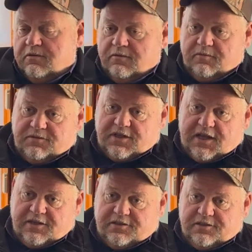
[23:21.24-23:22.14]
Well,
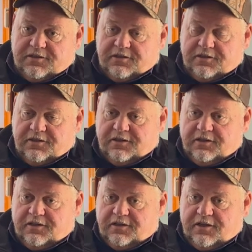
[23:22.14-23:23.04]
besides,
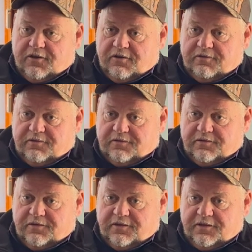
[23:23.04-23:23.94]
you
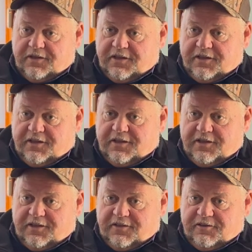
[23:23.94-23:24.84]
know,
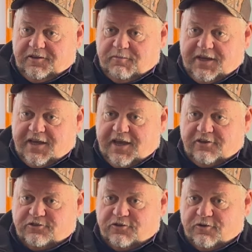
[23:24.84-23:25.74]
the big
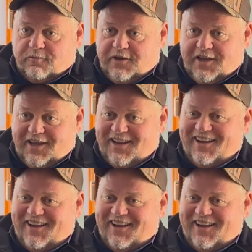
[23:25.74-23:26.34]
hailstorm we had.